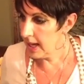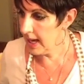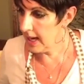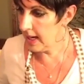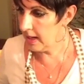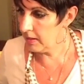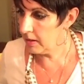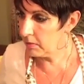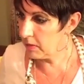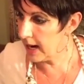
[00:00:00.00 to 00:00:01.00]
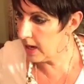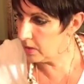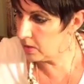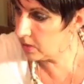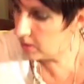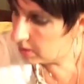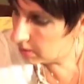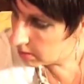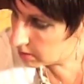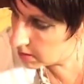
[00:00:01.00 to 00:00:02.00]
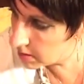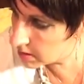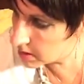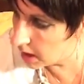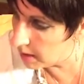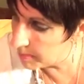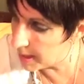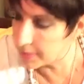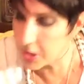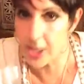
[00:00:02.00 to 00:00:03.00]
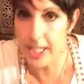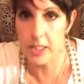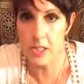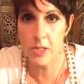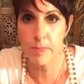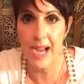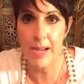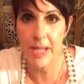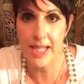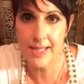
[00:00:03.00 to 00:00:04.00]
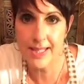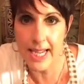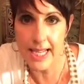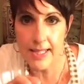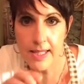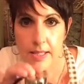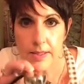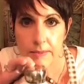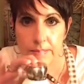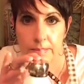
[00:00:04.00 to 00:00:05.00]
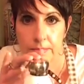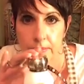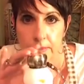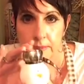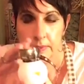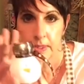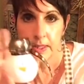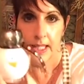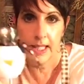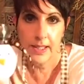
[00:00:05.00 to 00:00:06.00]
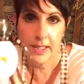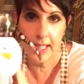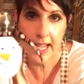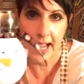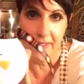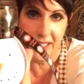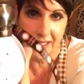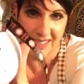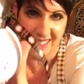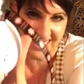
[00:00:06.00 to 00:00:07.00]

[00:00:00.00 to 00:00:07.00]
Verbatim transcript: And the round salt and pepper shakers by Mainstays. And there you have it.